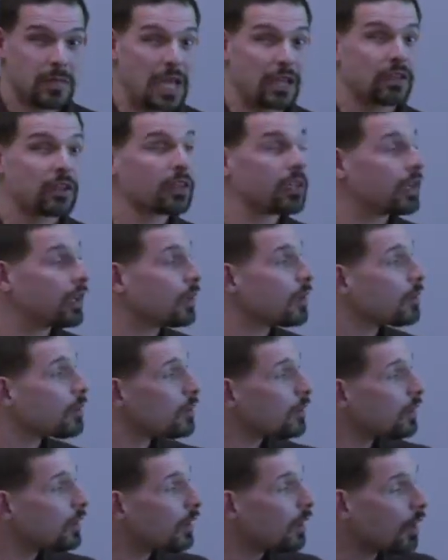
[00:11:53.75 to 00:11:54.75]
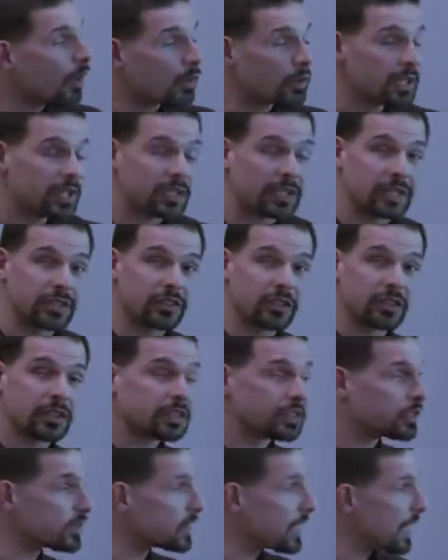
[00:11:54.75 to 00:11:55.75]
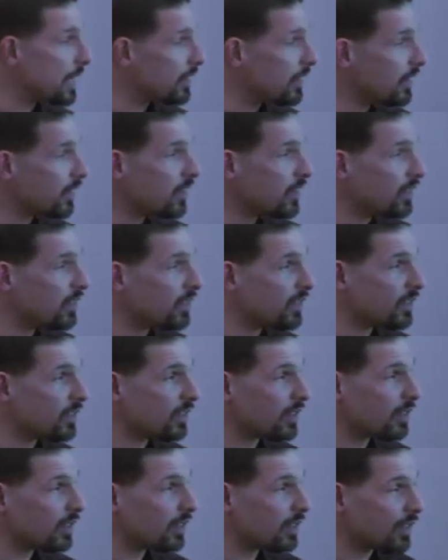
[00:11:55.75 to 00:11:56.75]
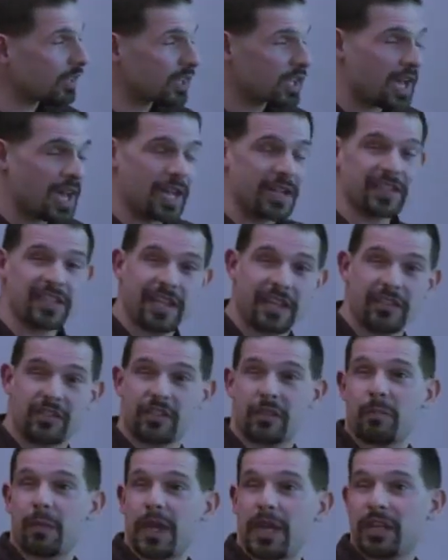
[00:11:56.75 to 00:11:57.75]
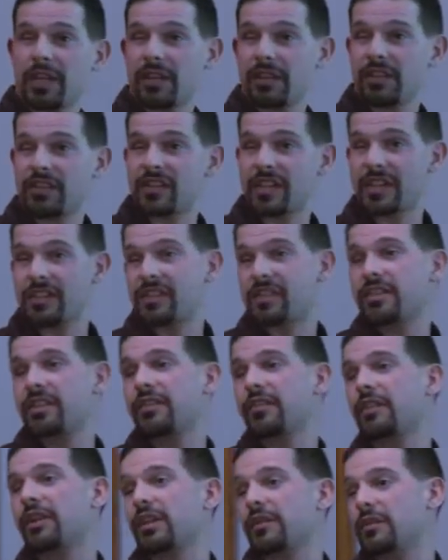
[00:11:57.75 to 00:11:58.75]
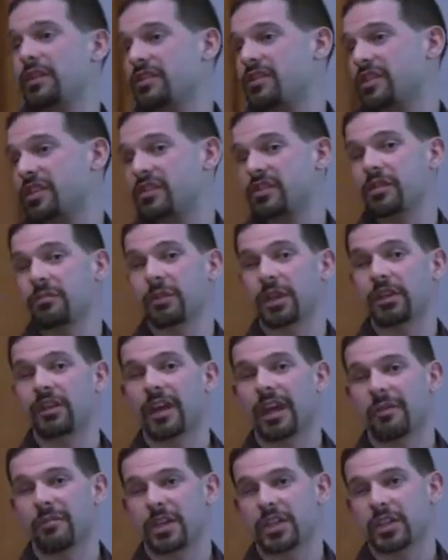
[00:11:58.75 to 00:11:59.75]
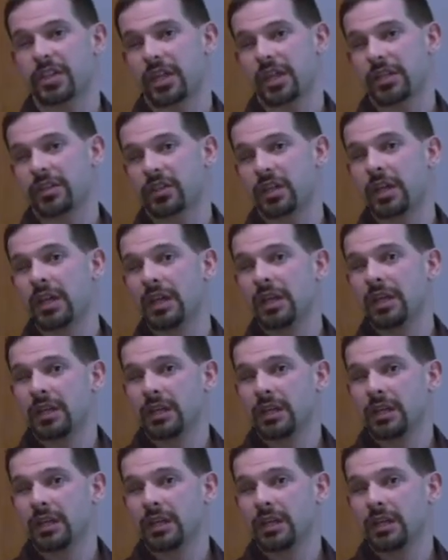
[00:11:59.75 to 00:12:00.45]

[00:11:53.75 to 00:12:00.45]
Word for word: Not clear. The only thing that's clear is that this is Context dependent. The sensitivity of the system to climate change